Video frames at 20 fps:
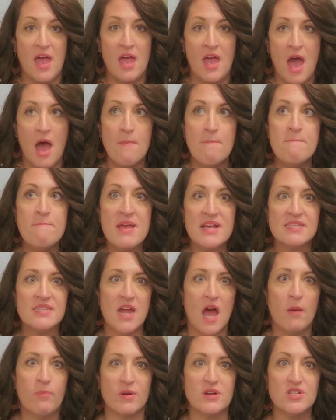a missed
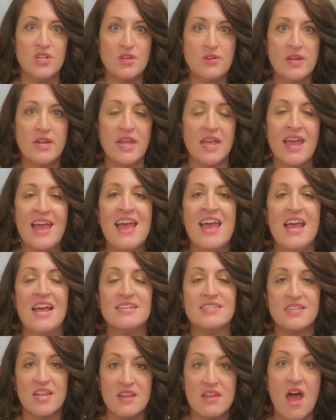opportunity,
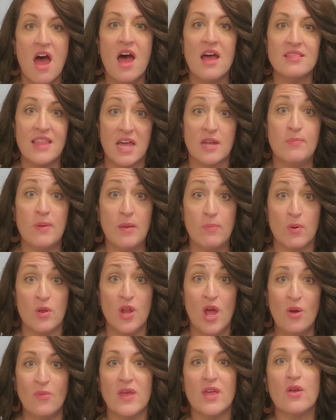is to not let people
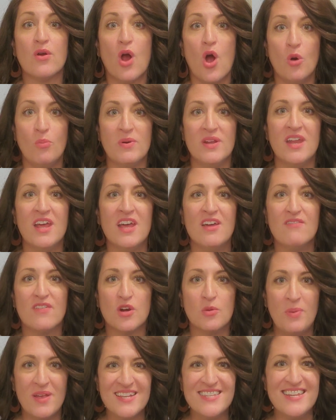know that you're open for
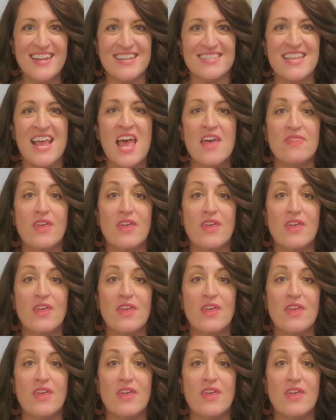business,